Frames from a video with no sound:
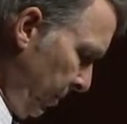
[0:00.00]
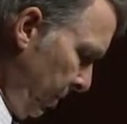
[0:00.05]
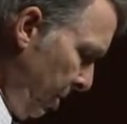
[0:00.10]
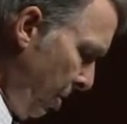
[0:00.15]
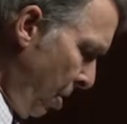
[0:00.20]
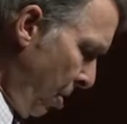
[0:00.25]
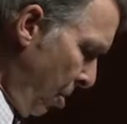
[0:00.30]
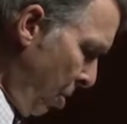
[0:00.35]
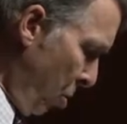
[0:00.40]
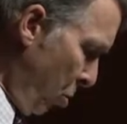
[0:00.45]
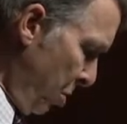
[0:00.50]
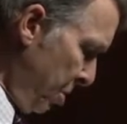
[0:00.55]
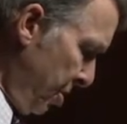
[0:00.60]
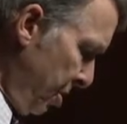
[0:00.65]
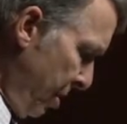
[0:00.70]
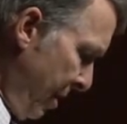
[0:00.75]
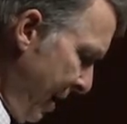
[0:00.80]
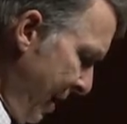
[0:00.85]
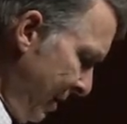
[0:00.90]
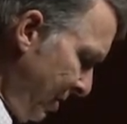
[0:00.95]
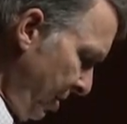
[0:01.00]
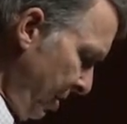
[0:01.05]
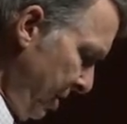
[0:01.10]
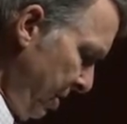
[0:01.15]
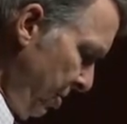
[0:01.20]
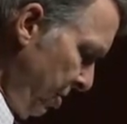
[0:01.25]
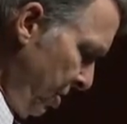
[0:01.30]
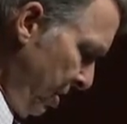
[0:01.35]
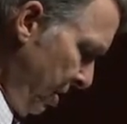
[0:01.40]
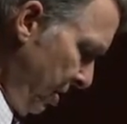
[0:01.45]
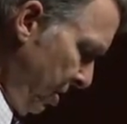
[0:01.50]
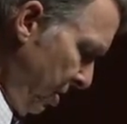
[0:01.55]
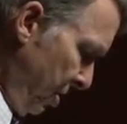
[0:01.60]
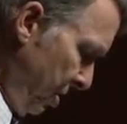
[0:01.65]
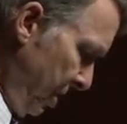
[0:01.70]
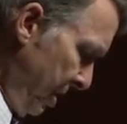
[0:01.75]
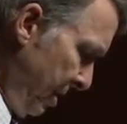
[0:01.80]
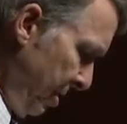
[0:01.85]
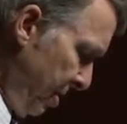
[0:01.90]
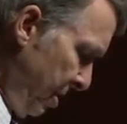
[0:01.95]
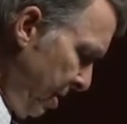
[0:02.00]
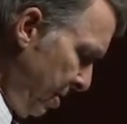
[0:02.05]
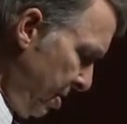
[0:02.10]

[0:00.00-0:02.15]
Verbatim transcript: You don't know what you're asking, Jesus said.